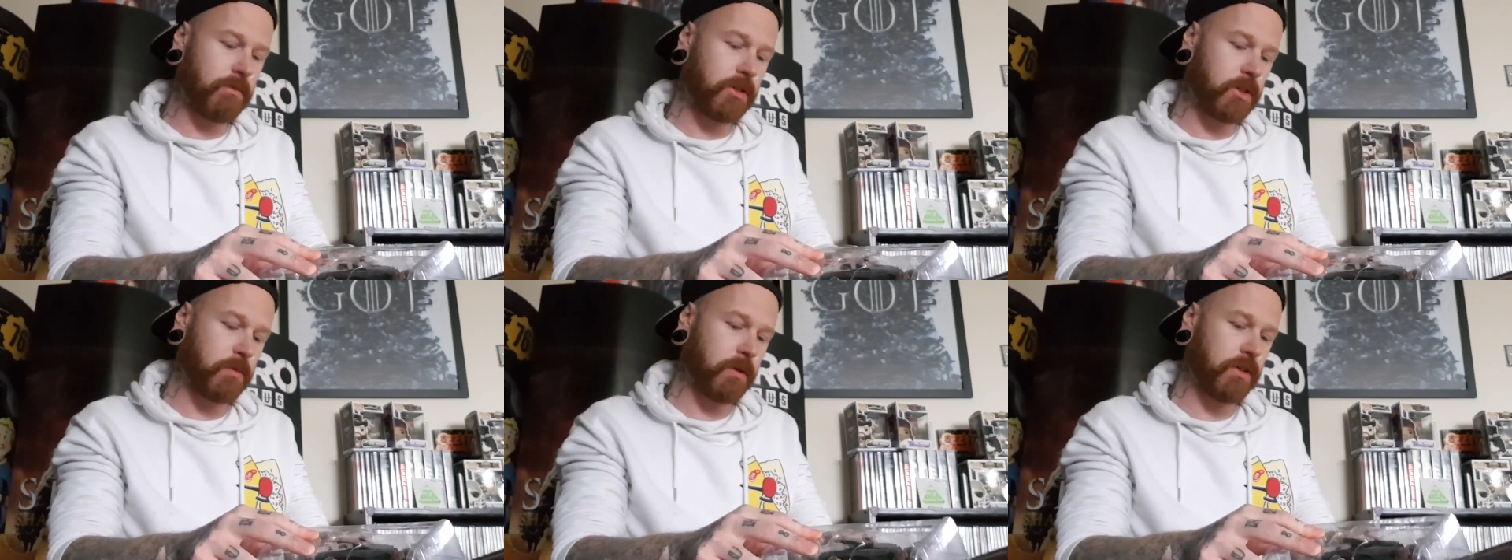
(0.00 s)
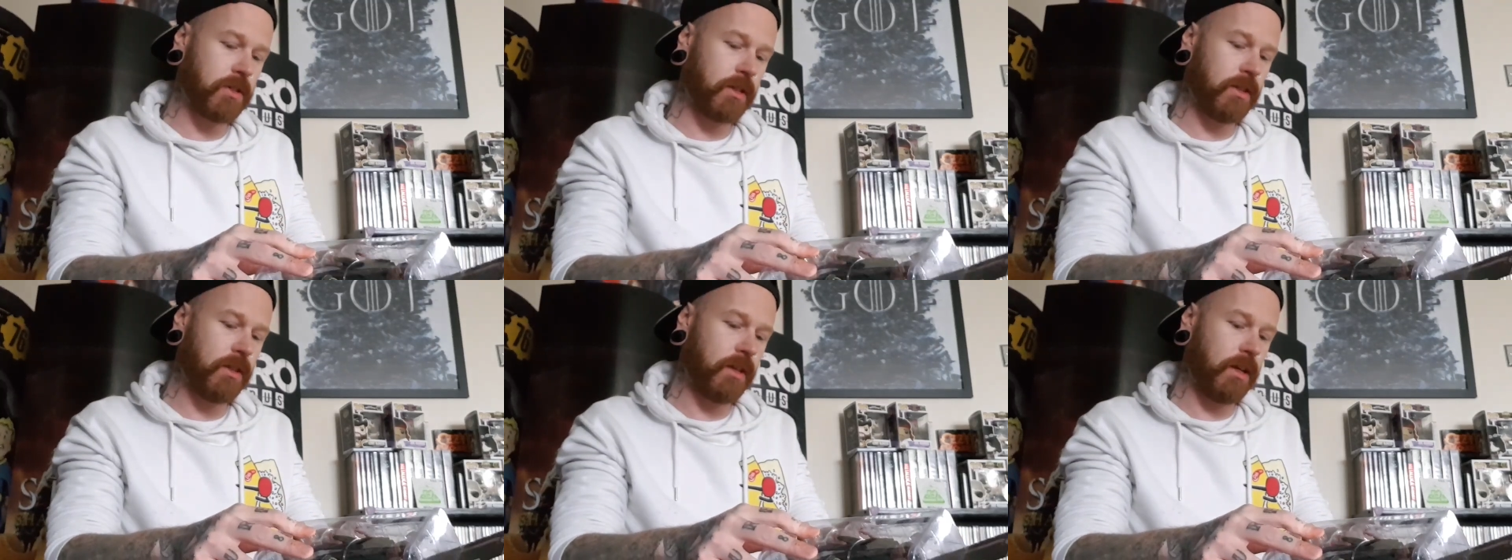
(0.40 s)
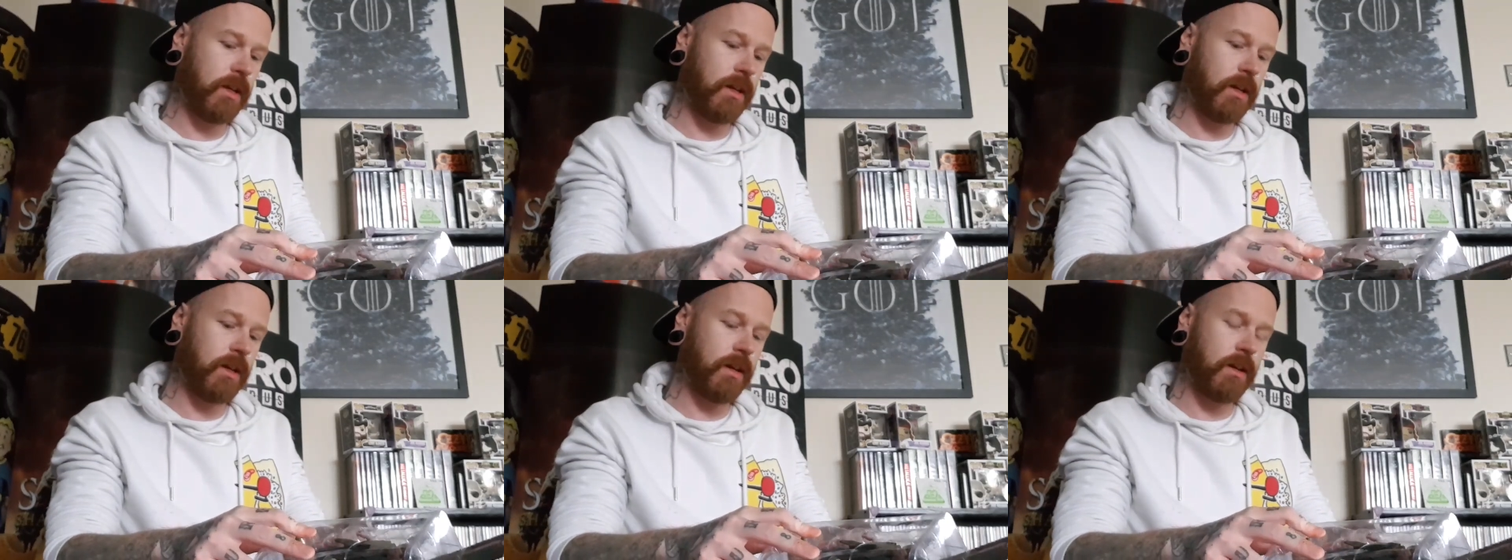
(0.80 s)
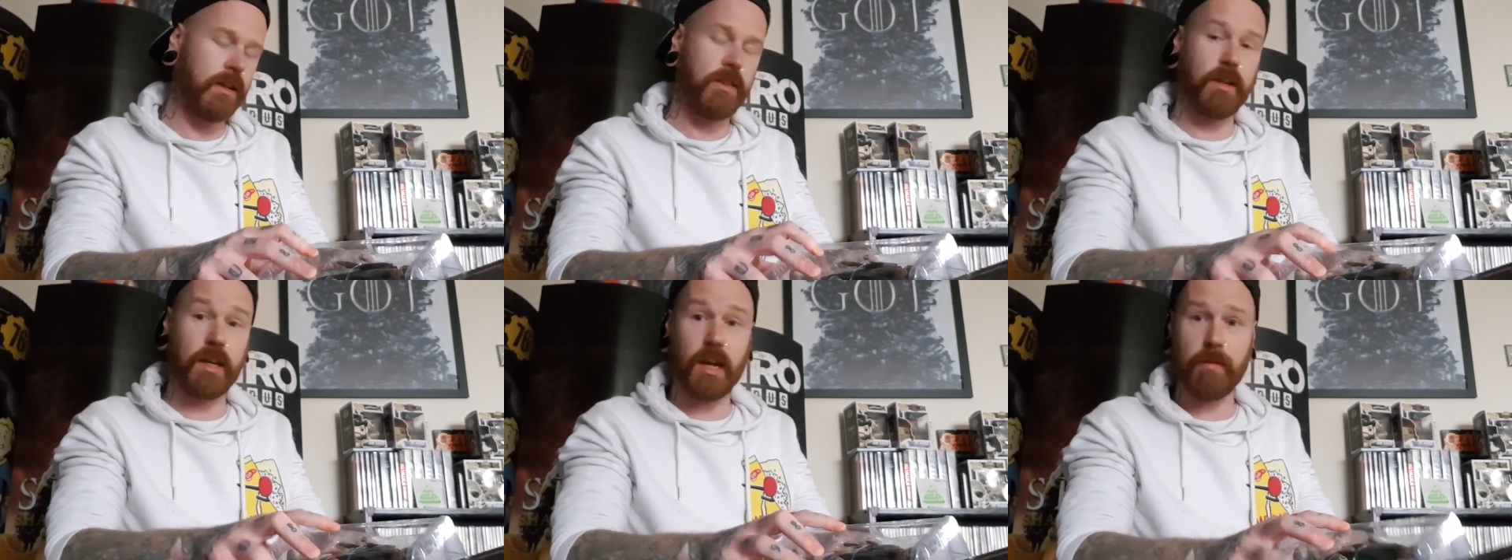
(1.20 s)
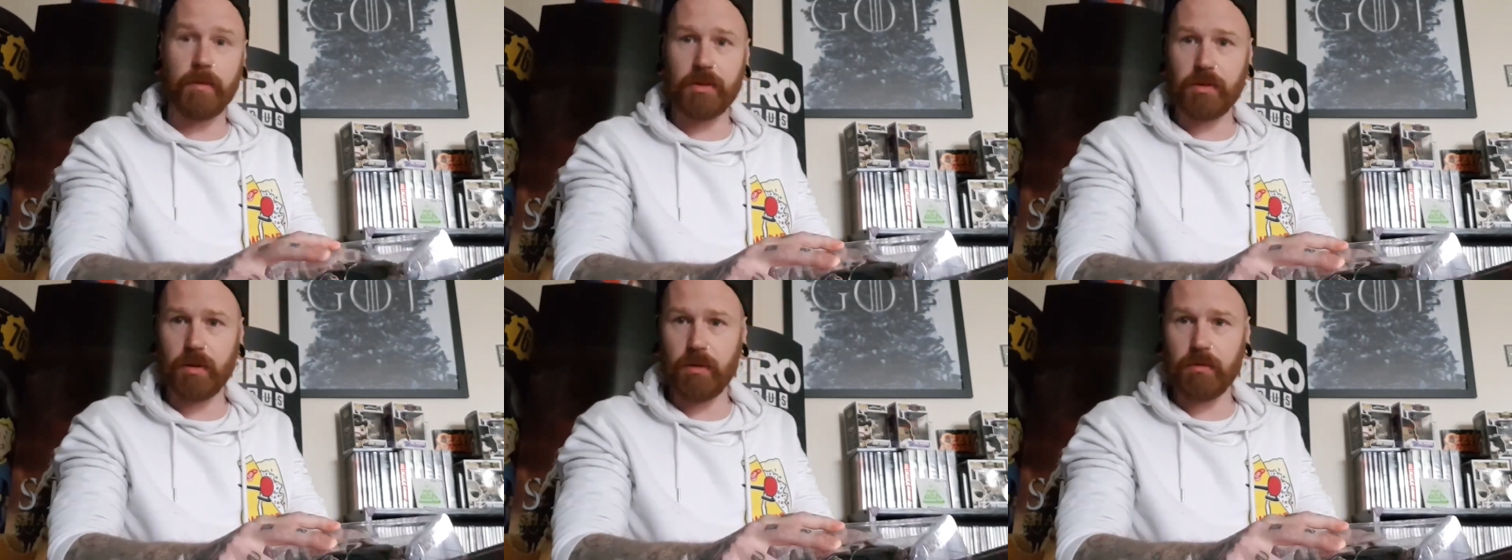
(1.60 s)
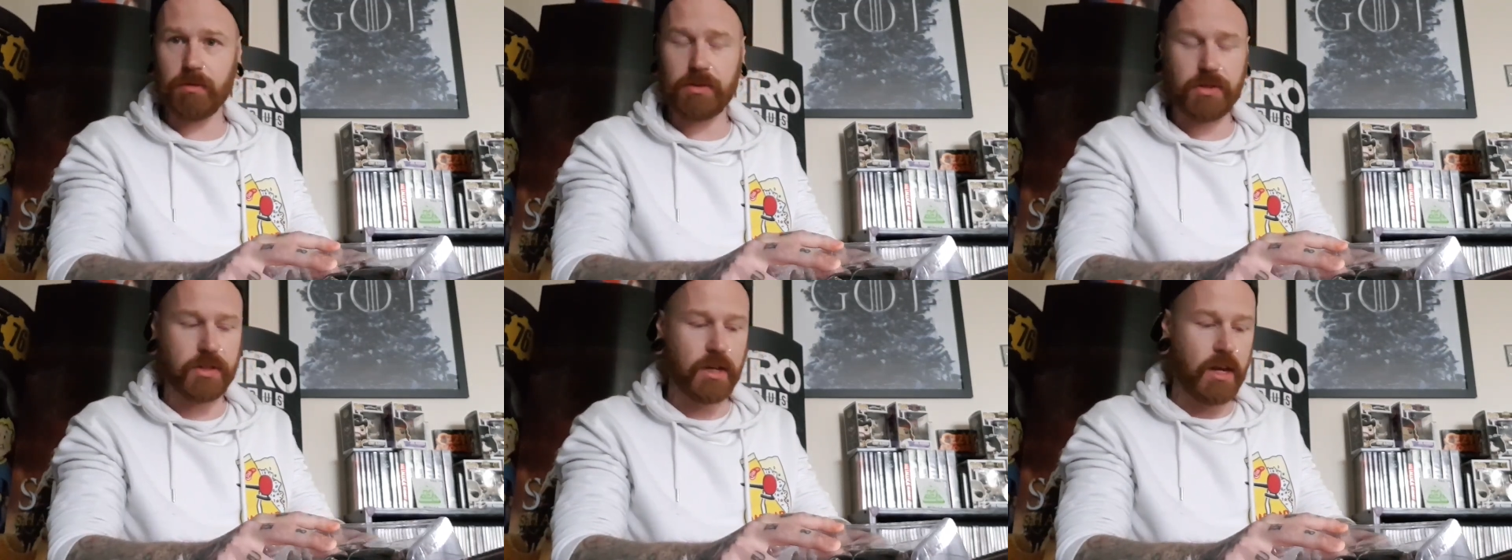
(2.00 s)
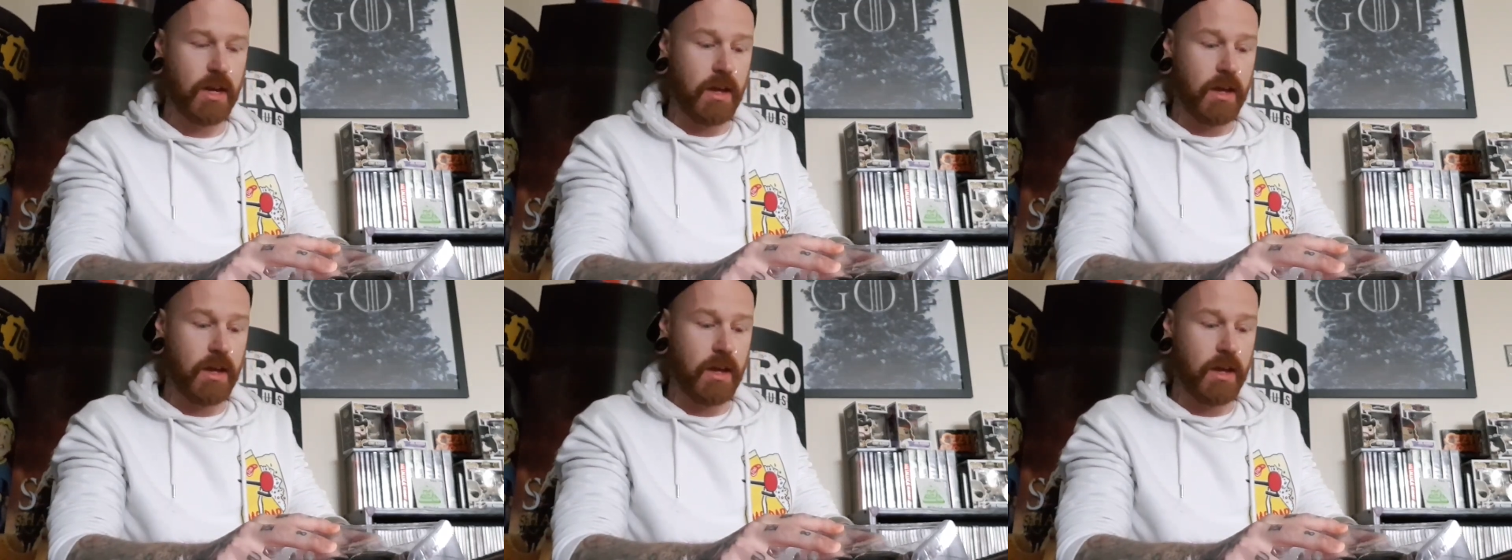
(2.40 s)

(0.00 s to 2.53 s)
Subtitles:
especially in the Game of Thrones